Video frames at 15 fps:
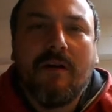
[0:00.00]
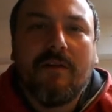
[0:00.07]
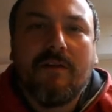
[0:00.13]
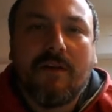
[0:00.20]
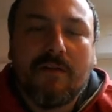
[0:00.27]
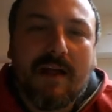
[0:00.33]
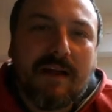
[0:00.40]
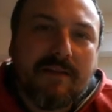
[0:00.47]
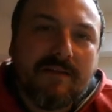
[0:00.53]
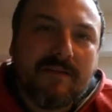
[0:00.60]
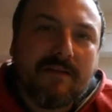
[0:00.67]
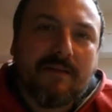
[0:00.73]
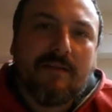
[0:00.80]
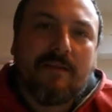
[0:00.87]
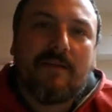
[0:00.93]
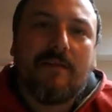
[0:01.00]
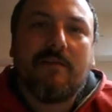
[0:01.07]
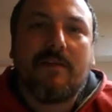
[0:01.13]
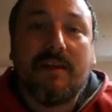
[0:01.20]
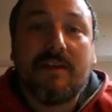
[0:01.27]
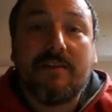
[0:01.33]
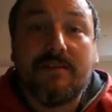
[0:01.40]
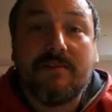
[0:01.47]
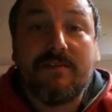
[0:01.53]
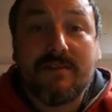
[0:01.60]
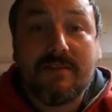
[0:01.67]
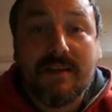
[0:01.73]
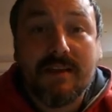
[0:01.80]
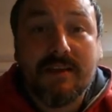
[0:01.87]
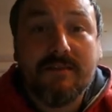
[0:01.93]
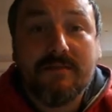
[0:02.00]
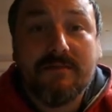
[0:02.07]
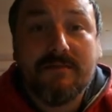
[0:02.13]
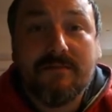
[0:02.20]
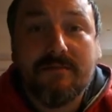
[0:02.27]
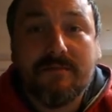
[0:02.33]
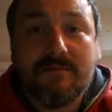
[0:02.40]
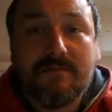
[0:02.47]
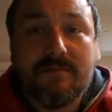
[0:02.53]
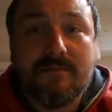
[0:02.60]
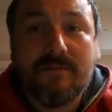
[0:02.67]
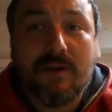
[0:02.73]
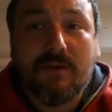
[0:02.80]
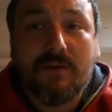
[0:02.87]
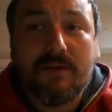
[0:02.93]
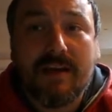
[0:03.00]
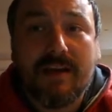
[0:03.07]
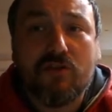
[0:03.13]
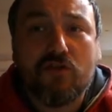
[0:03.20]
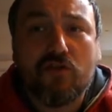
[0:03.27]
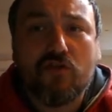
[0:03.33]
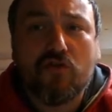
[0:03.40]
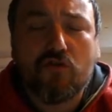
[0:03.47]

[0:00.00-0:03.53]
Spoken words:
so that they can succeed. Okay, just